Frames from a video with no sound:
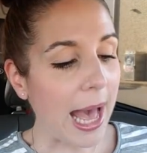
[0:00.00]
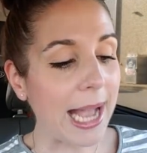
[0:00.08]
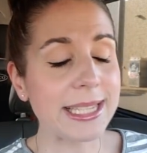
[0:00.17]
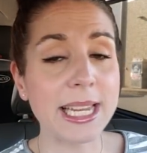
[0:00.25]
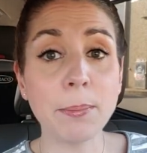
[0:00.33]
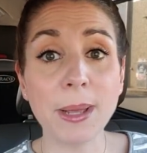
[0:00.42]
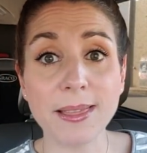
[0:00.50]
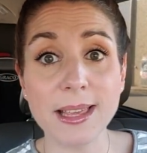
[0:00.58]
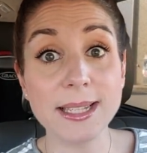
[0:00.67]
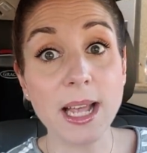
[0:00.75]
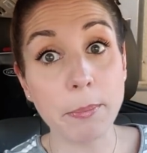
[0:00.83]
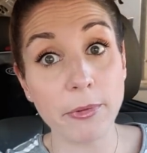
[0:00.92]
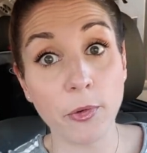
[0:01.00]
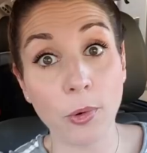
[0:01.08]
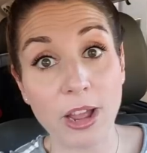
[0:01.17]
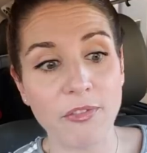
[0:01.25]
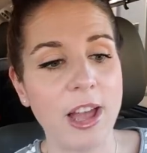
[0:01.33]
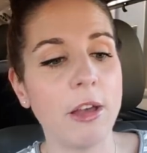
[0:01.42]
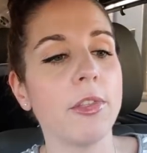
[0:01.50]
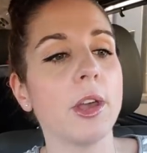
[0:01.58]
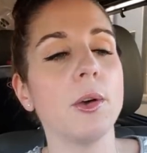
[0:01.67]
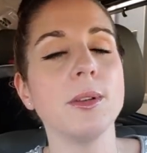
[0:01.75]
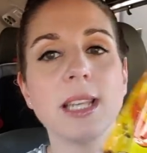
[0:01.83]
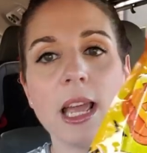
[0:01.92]
I did pick these up before I found
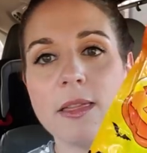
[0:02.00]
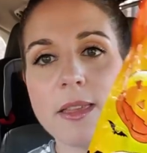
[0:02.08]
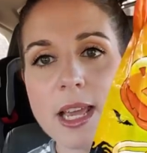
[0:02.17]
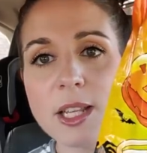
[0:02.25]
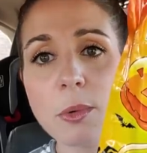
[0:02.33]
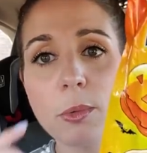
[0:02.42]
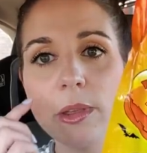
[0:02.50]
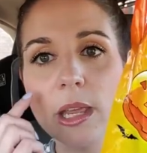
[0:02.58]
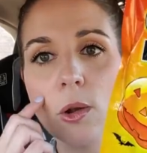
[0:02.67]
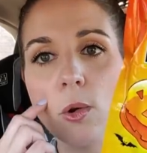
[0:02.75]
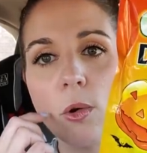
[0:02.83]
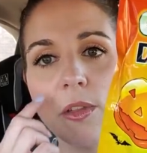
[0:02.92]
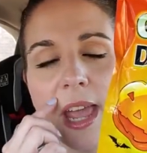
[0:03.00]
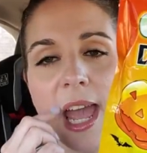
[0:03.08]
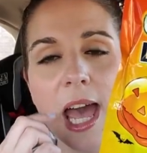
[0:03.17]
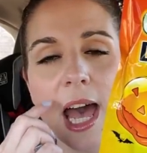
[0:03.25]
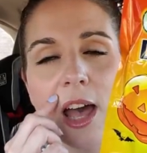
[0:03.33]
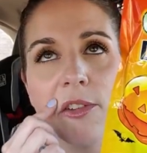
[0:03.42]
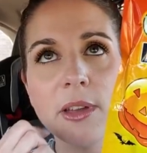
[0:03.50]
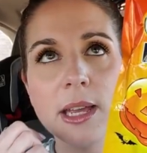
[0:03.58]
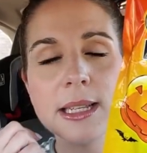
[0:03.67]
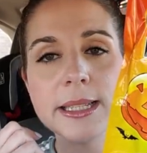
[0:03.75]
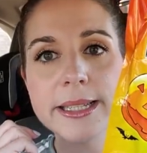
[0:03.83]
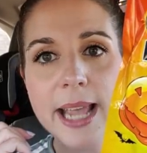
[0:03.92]
those, and these were really cool. They have
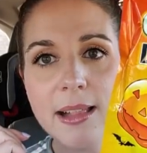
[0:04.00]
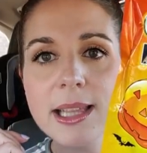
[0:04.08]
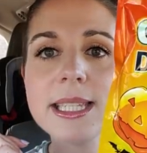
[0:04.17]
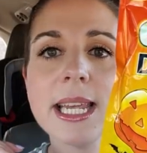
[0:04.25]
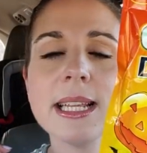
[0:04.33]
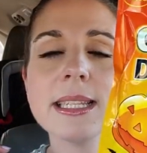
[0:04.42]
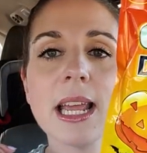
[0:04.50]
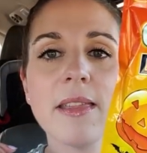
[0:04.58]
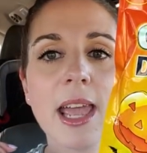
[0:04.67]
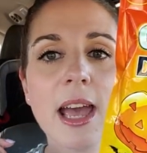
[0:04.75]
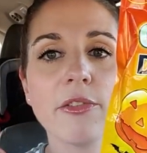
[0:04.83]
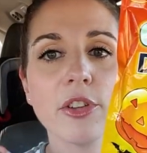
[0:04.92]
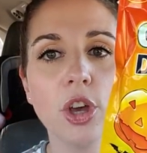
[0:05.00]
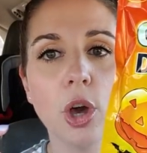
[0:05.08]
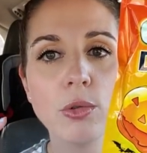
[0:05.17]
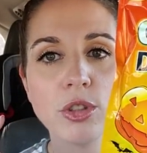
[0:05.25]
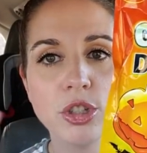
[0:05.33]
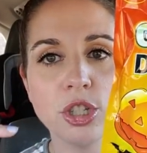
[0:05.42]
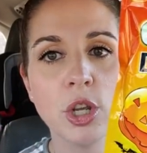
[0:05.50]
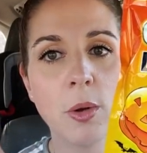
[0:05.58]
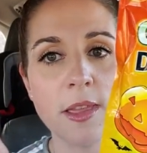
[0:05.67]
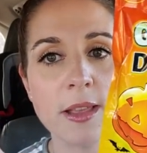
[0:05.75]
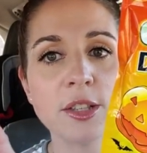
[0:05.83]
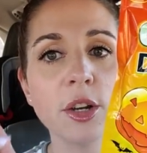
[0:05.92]
skeletons and they have ghosts too,
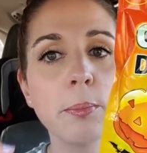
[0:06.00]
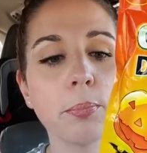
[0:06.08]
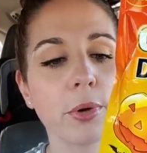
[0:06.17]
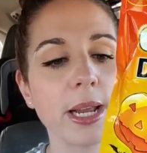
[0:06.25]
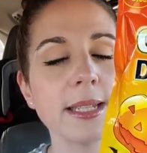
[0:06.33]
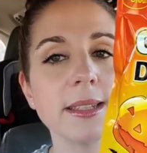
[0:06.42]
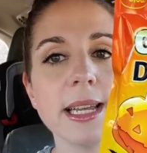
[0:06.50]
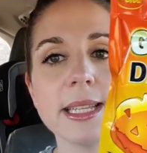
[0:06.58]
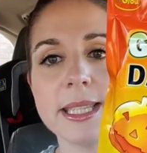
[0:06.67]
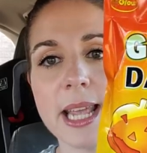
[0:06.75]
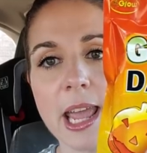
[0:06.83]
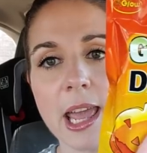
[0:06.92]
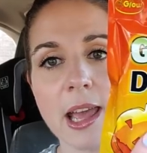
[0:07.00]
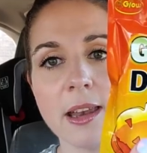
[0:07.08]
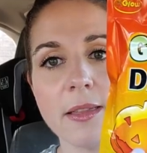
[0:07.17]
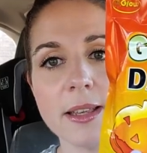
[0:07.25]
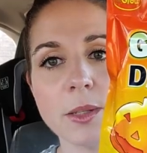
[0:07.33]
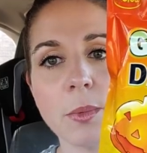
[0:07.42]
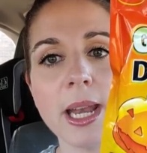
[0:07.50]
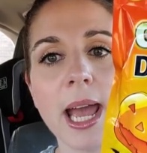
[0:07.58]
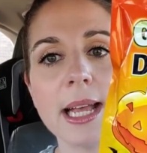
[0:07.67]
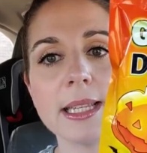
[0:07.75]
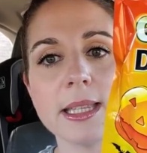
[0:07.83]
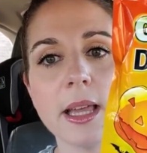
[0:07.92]
and these are bracelets, and this one
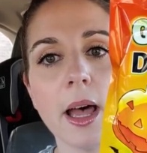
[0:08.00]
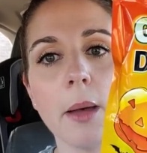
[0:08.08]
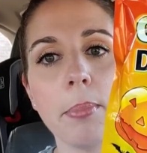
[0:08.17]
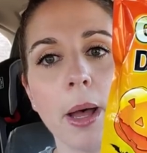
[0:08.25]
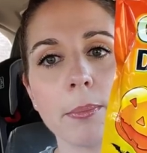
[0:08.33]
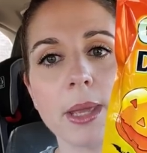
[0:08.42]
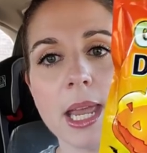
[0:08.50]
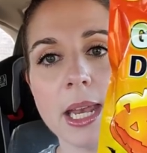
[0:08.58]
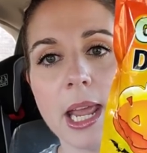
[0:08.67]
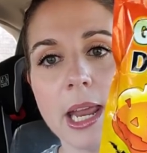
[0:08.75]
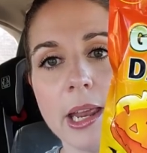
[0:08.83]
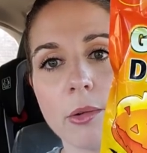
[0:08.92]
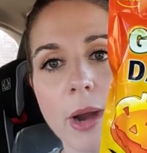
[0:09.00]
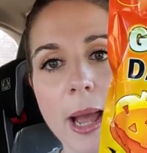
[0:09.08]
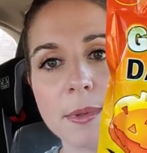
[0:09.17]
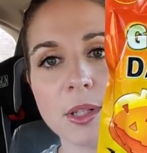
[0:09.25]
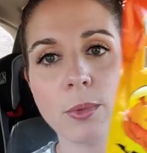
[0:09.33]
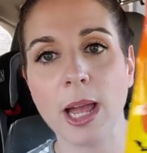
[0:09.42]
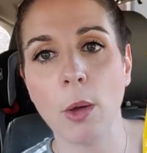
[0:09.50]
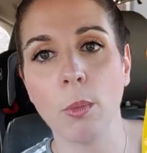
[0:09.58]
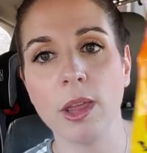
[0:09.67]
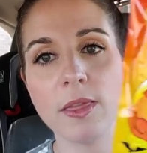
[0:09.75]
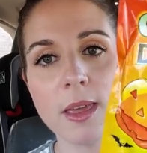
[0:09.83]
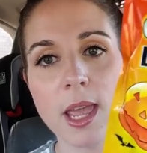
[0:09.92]
has the pumpkin and it wraps around
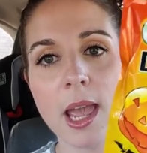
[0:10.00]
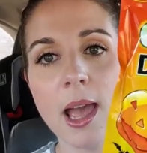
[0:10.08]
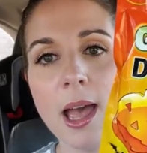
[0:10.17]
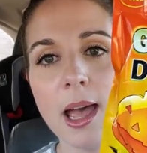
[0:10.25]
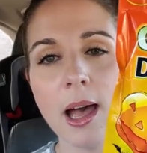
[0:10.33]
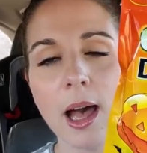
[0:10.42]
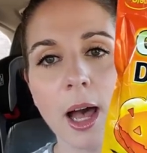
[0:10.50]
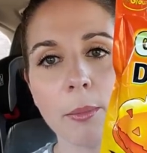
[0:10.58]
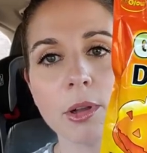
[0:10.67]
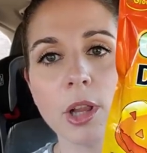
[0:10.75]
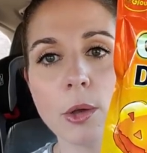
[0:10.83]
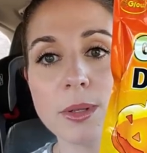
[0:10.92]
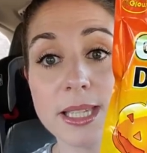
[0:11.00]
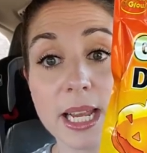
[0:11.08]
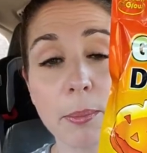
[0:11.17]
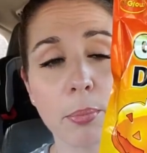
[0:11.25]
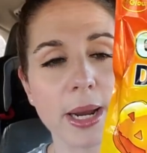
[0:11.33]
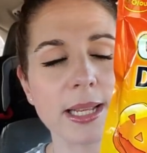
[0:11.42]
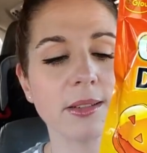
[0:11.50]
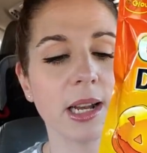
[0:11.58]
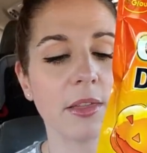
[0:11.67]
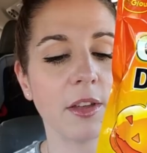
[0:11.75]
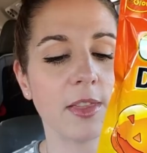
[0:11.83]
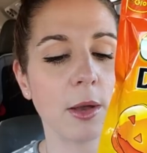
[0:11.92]
with the um, glow stick bracelet.
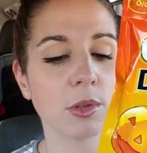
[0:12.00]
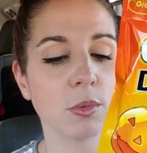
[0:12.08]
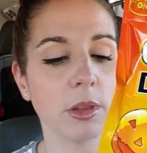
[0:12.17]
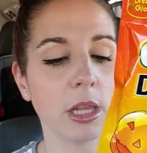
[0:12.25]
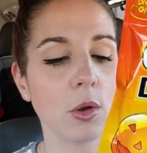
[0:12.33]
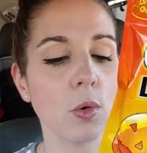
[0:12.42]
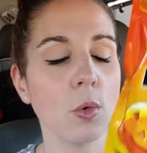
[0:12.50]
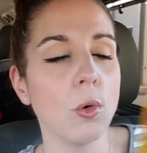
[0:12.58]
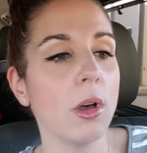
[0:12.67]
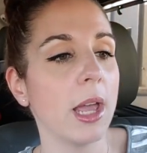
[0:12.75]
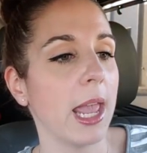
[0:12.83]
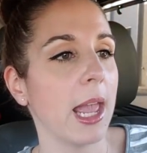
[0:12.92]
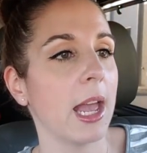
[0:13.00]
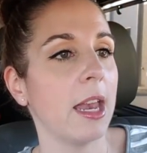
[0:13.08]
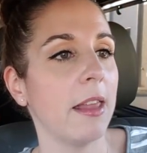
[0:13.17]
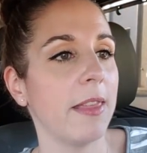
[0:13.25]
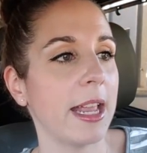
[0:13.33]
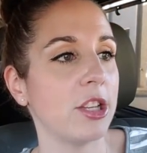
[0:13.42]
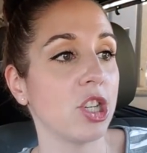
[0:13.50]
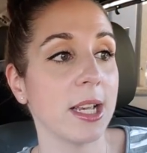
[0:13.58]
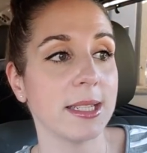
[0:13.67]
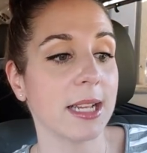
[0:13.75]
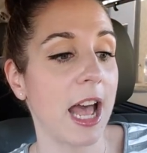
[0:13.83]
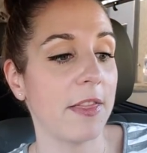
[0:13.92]
I thought that was really cool. And they
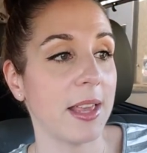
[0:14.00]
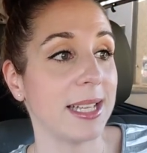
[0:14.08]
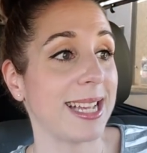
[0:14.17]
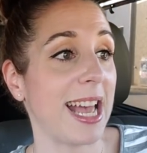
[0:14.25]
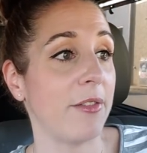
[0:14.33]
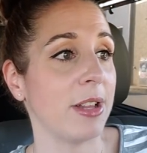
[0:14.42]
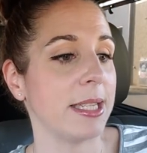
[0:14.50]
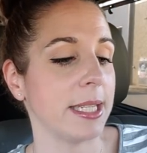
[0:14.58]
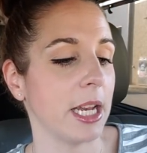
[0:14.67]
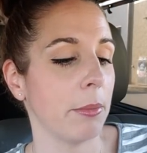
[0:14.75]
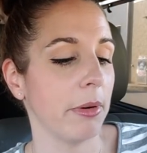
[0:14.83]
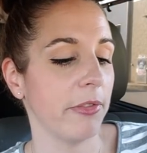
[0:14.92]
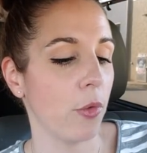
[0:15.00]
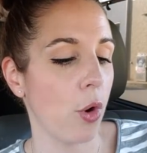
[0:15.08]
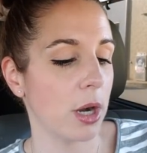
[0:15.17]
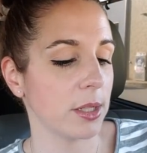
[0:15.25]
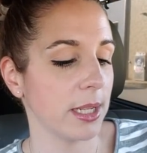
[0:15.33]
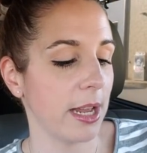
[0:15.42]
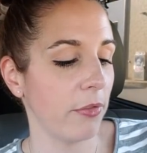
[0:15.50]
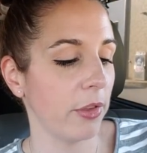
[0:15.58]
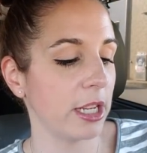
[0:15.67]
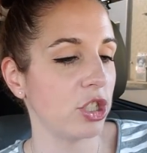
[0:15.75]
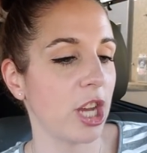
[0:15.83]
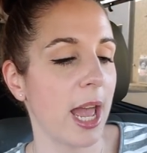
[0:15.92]
just got these. I haven't seen them before. So
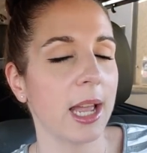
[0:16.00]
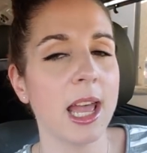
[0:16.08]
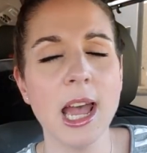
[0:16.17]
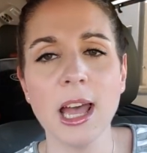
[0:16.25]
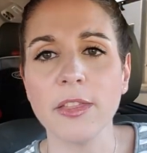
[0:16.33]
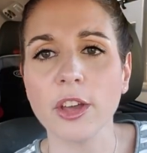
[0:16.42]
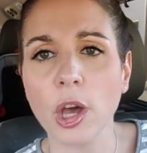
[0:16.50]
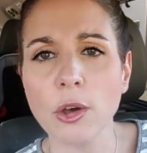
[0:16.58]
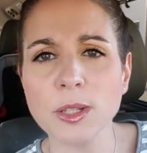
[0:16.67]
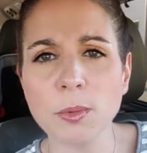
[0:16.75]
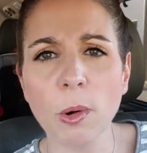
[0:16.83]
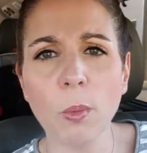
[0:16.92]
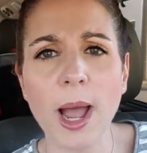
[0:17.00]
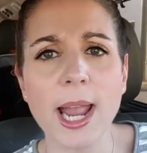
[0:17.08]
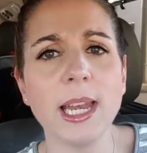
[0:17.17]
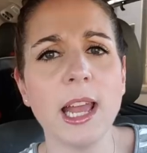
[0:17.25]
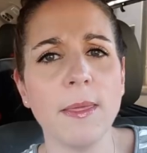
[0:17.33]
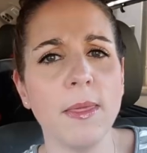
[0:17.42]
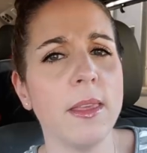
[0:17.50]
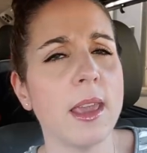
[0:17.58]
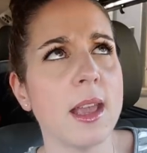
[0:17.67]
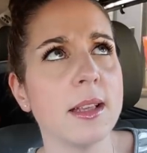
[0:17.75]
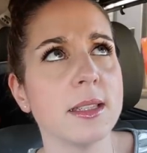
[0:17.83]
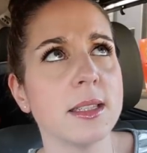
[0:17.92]
definitely check. The ghosts were white and
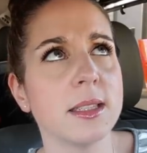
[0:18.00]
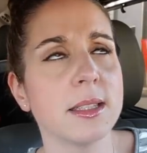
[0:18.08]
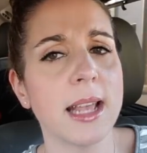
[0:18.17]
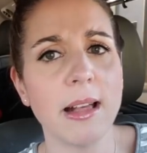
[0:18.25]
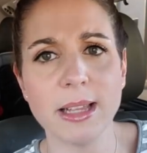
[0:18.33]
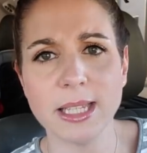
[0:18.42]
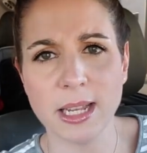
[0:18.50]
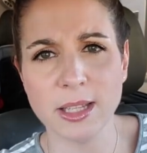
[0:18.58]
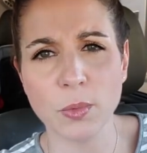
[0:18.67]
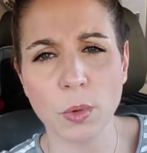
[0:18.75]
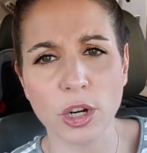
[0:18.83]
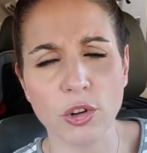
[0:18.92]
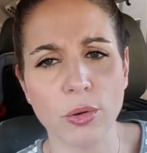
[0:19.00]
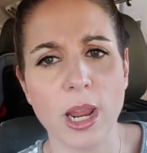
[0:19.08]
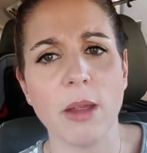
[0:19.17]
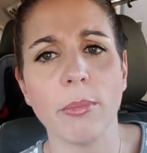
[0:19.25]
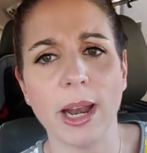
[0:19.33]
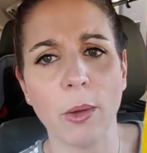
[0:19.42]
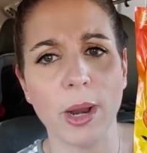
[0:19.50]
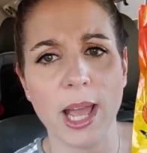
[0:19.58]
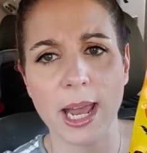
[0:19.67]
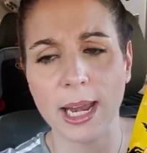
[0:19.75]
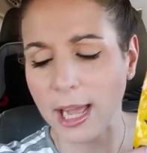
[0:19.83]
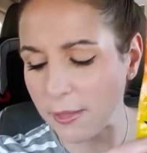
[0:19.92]
the skeletons were green, but I went
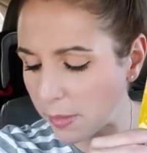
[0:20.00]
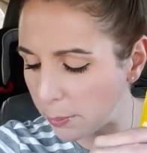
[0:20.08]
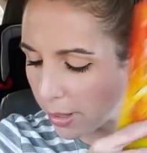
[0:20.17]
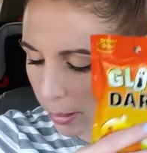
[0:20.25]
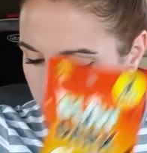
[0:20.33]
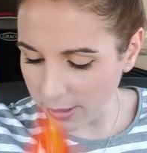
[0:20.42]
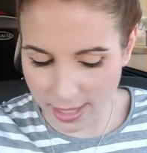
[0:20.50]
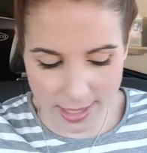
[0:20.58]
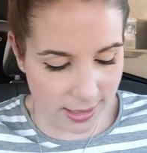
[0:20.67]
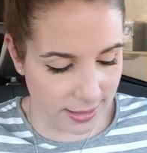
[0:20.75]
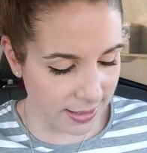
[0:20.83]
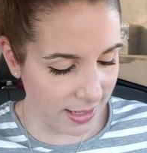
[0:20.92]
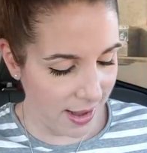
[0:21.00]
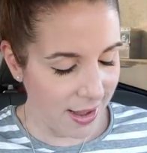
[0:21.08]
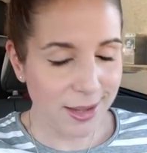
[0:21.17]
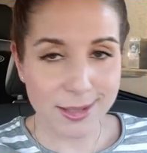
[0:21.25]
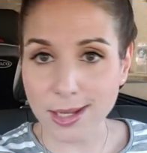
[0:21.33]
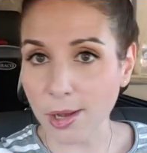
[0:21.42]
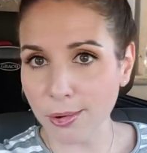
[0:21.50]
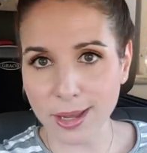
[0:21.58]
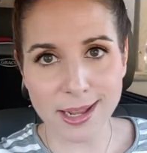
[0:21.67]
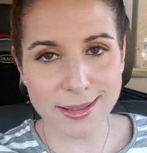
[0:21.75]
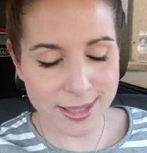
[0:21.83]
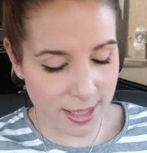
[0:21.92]
ahead and got the pumpkins. So
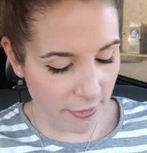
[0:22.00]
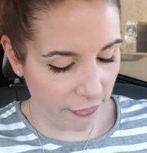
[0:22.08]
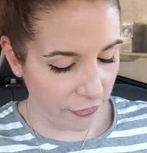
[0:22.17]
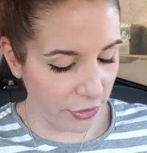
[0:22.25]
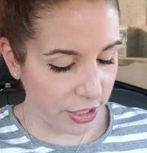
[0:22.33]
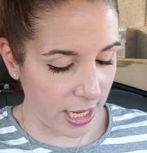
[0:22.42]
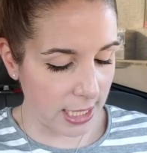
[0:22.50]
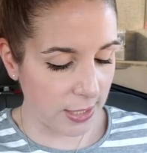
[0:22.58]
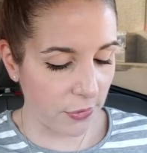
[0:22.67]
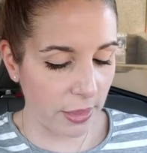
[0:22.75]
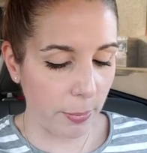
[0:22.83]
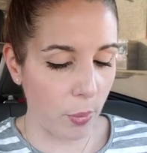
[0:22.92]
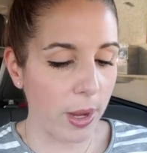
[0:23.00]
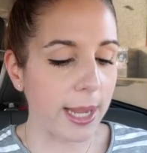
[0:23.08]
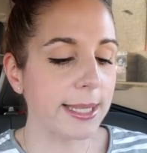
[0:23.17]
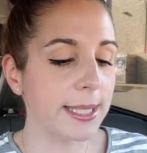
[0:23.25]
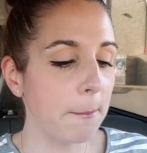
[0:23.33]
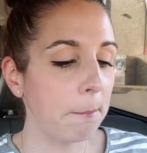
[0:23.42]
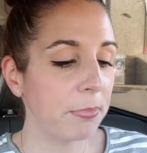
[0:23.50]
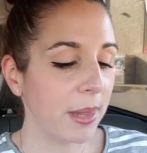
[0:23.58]
getting stuff for days for the boys.